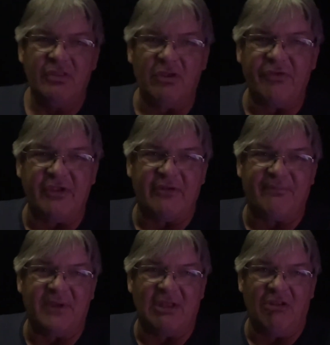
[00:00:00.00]
Those things are
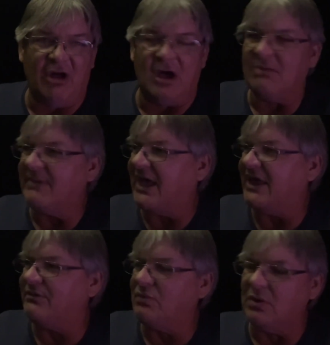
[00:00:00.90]
freaking long,
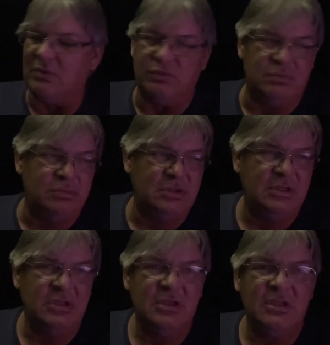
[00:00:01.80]
man. Woo!
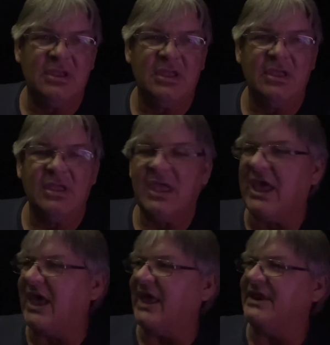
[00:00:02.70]

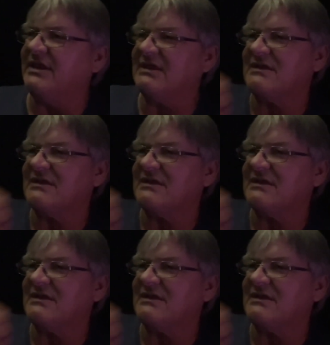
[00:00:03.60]
And